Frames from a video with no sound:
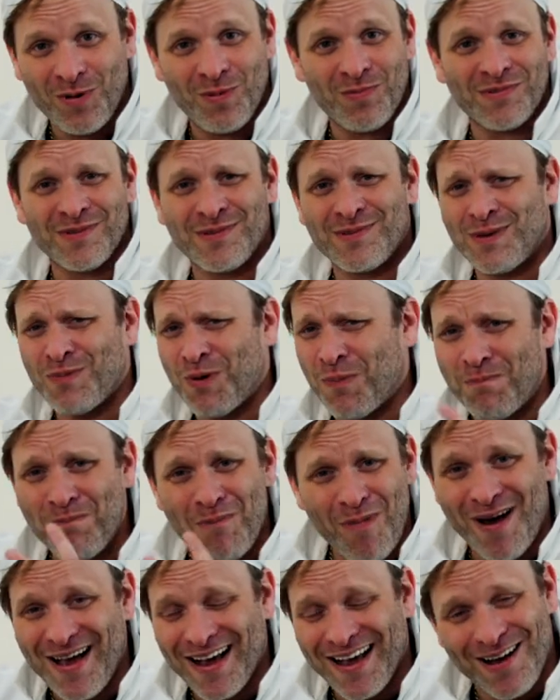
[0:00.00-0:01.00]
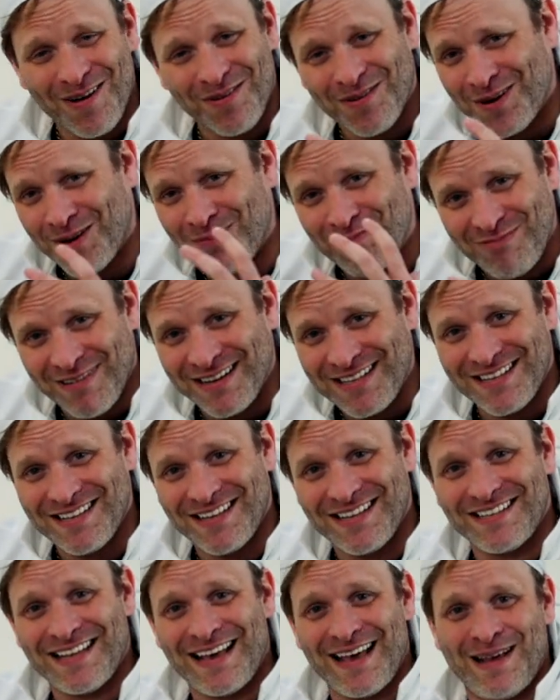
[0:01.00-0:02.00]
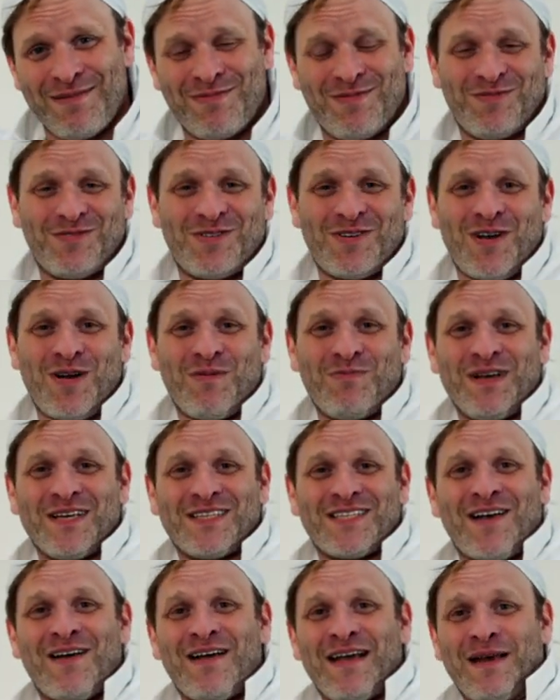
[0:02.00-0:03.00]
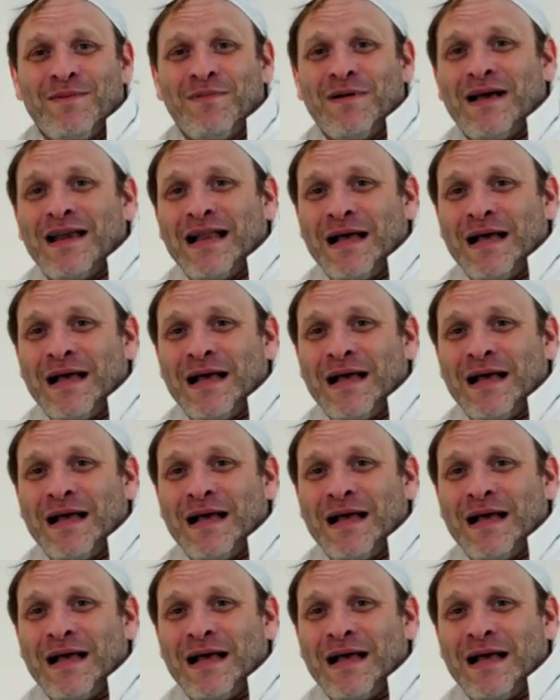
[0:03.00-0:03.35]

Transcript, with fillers: bombs, and see what my girl going to bring to the table. So I'm excited about